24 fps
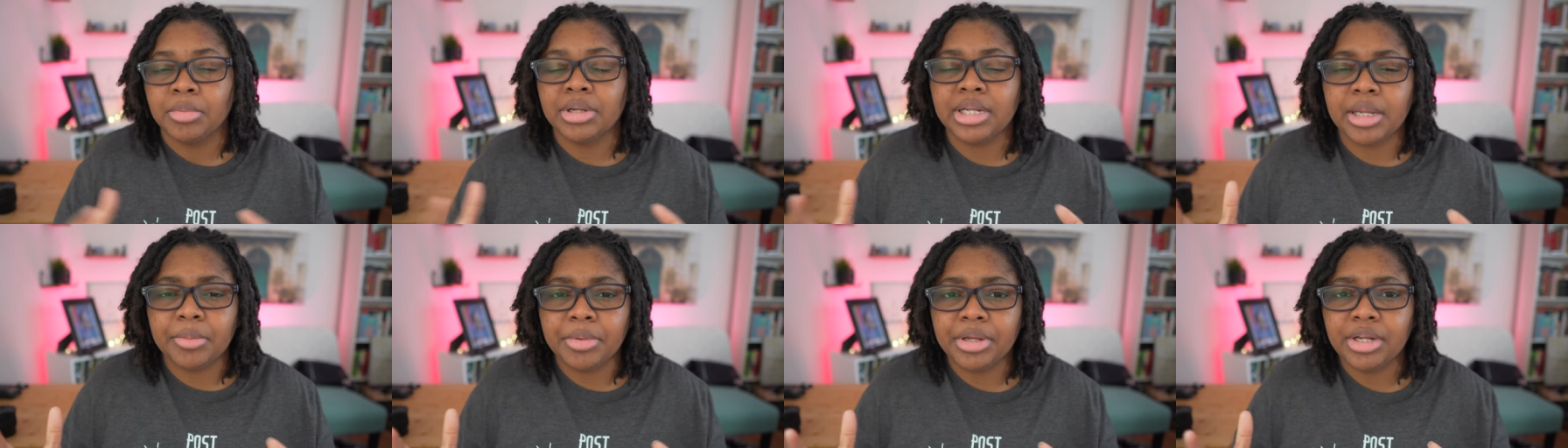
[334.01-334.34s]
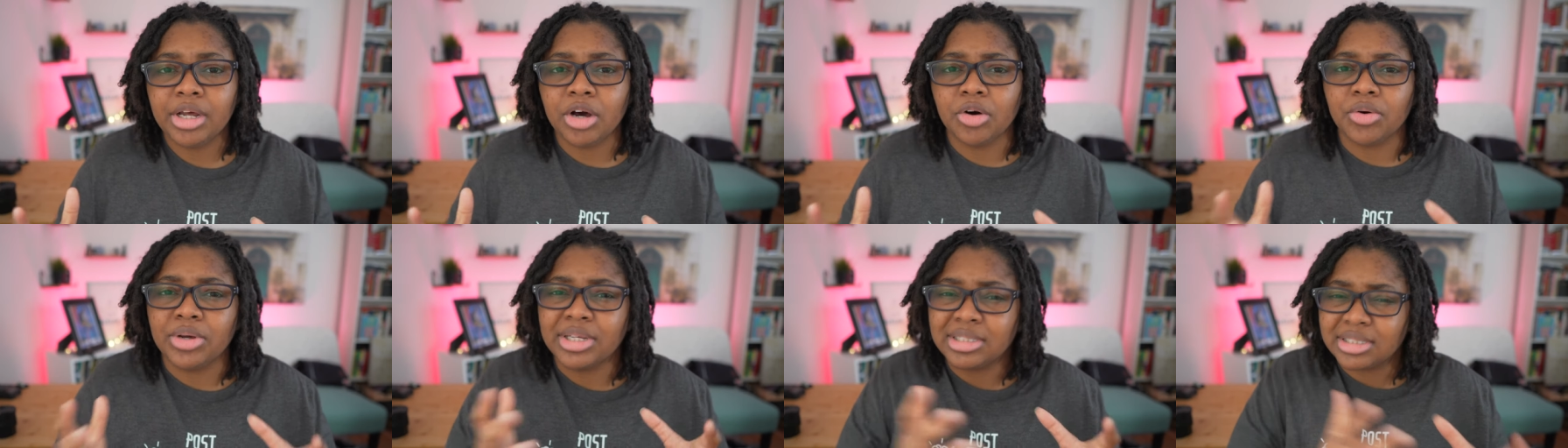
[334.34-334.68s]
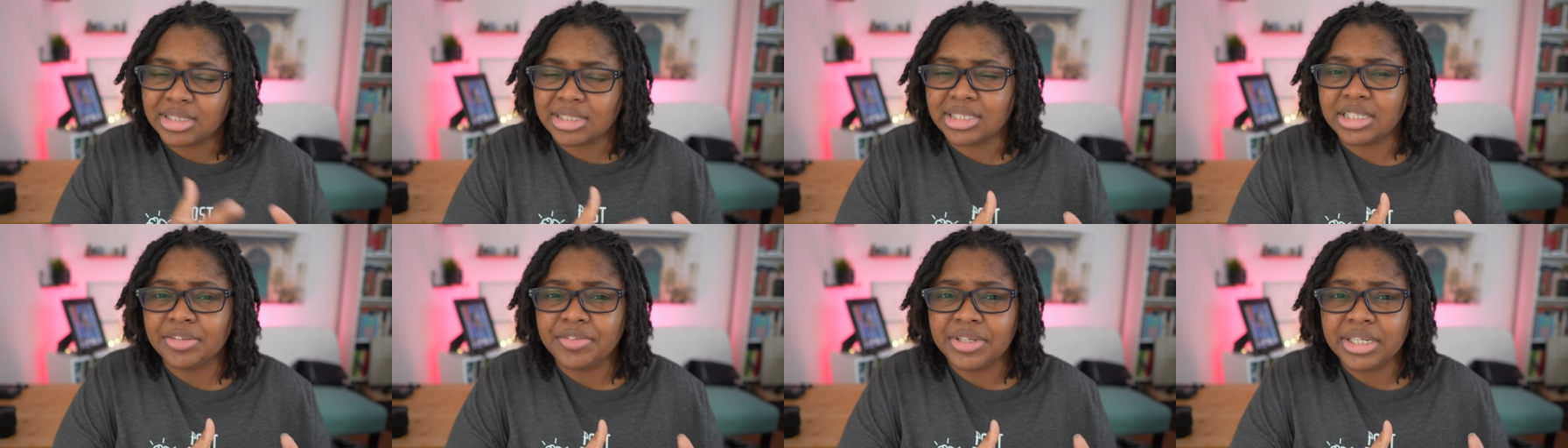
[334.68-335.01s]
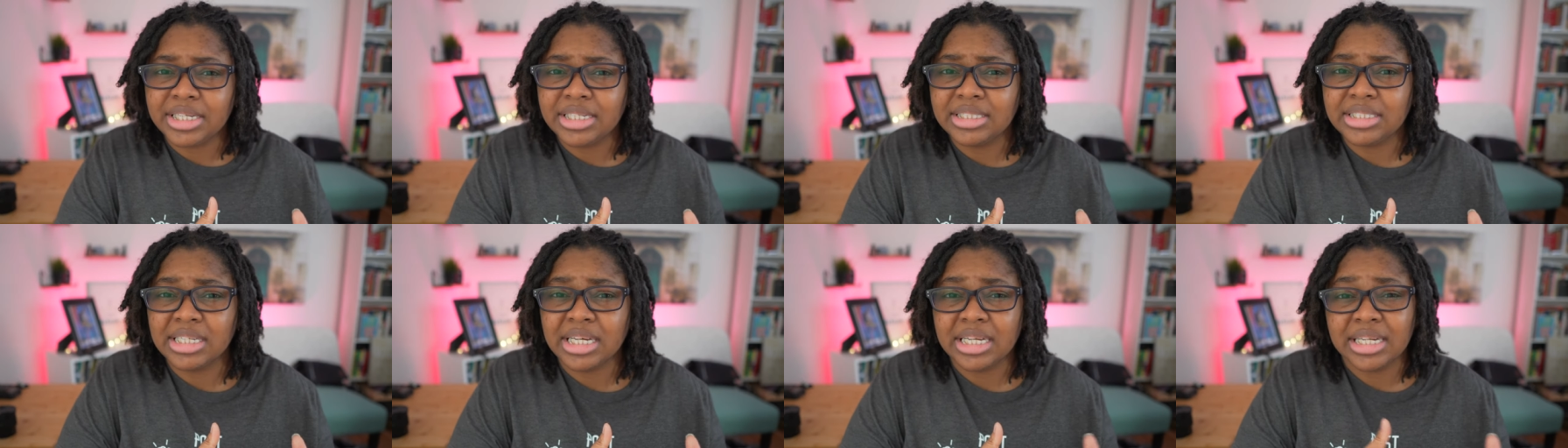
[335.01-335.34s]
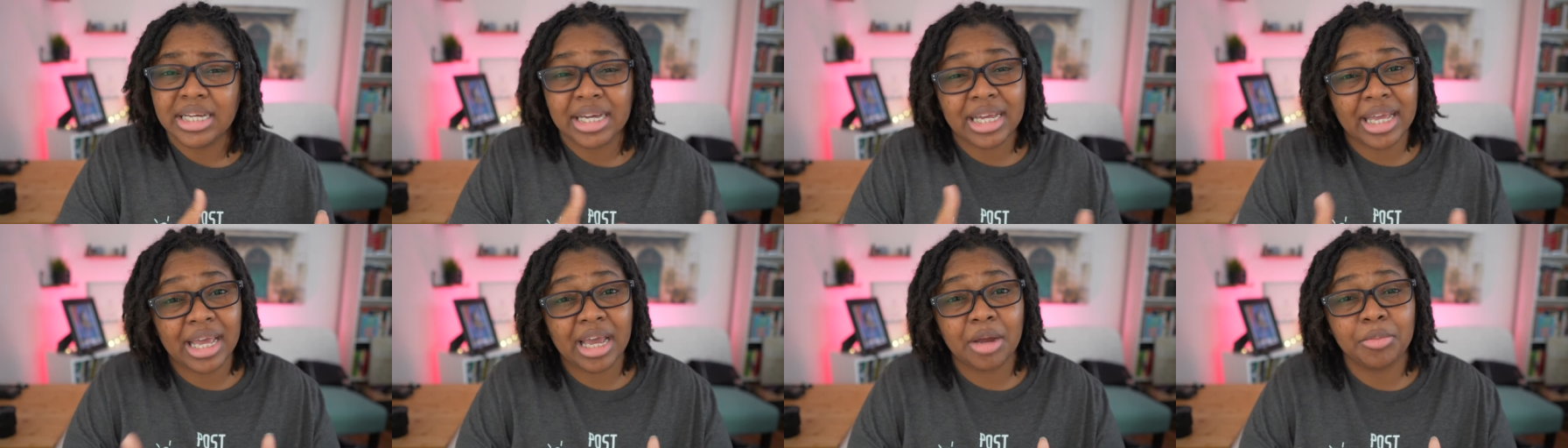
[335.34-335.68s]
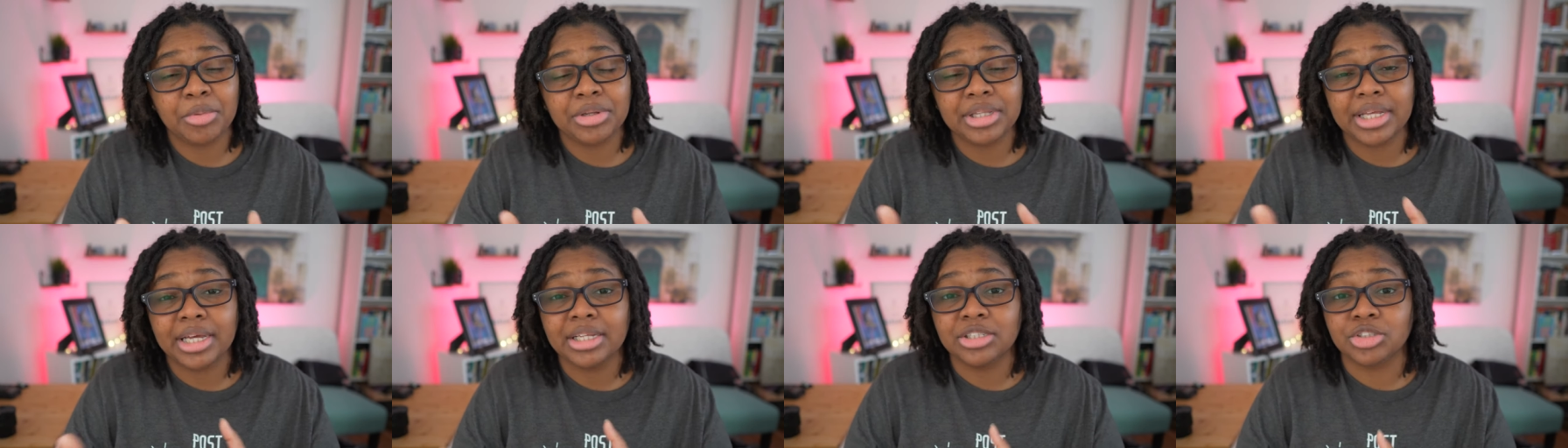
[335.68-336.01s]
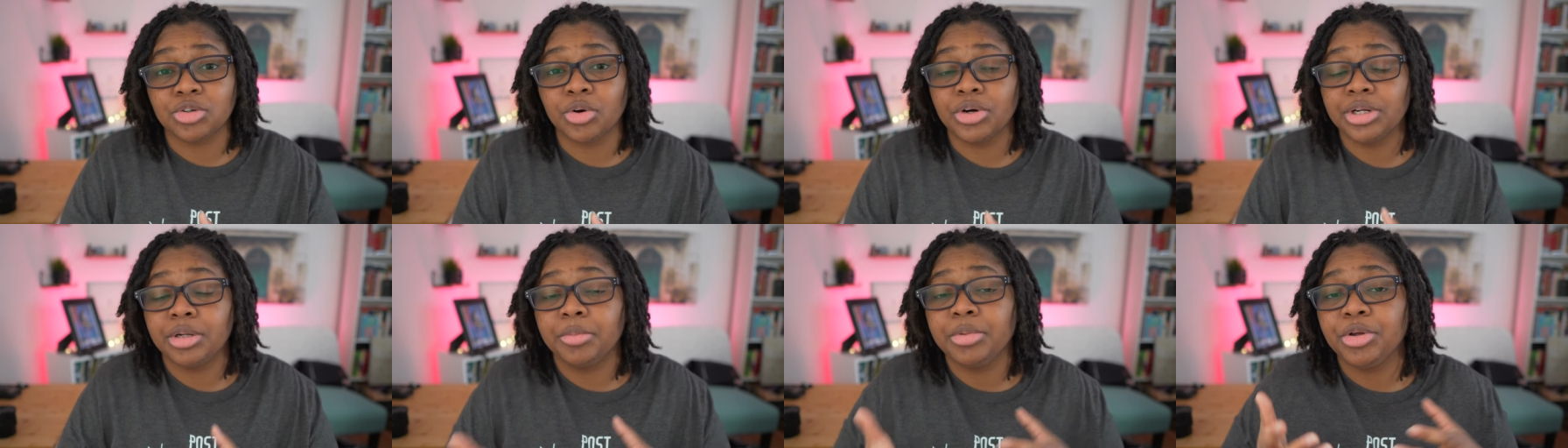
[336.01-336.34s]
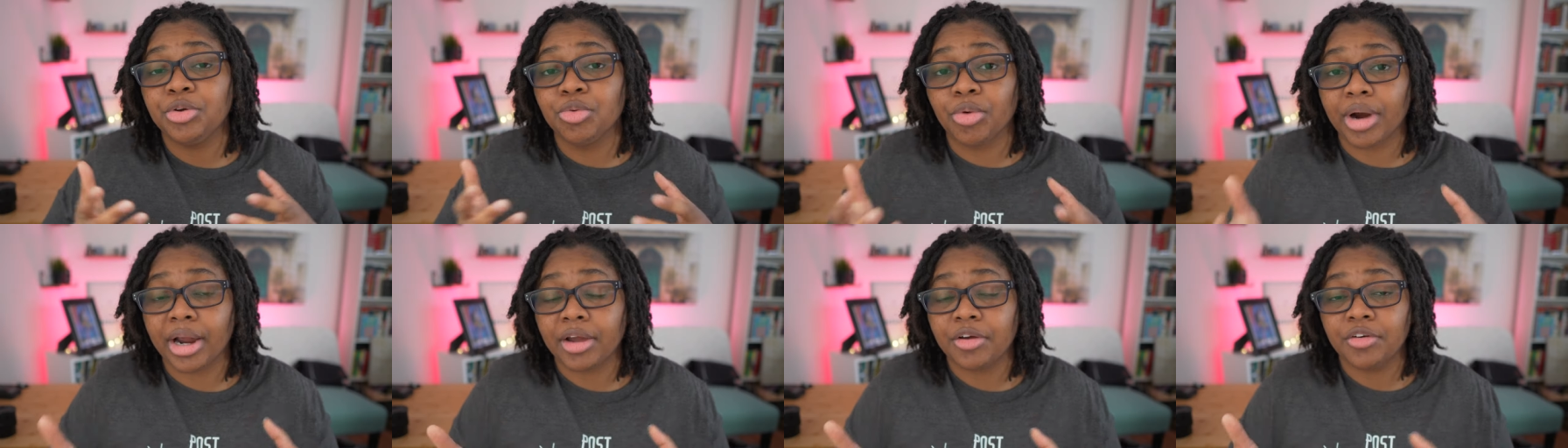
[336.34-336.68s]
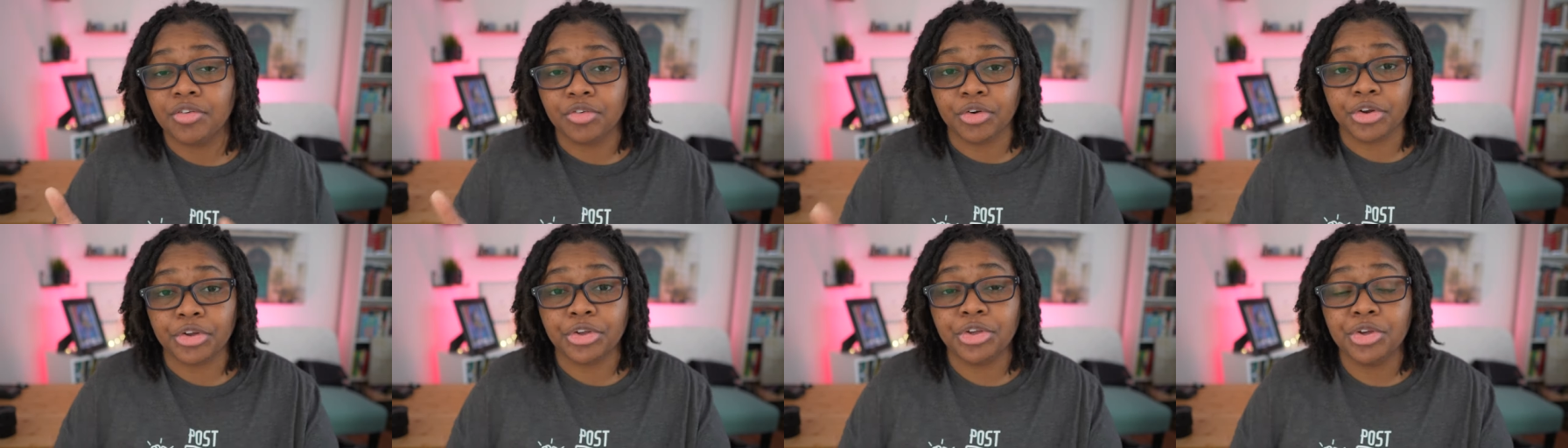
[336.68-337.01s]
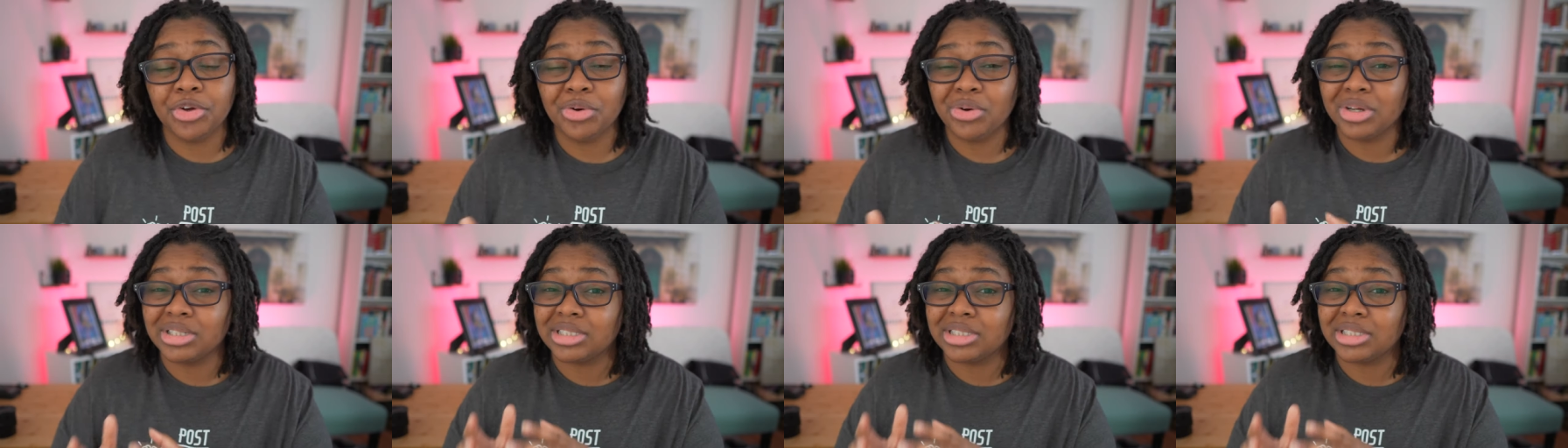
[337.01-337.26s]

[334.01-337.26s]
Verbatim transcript: But let me know, is the ZV-E10 a camera that is going to be right for you?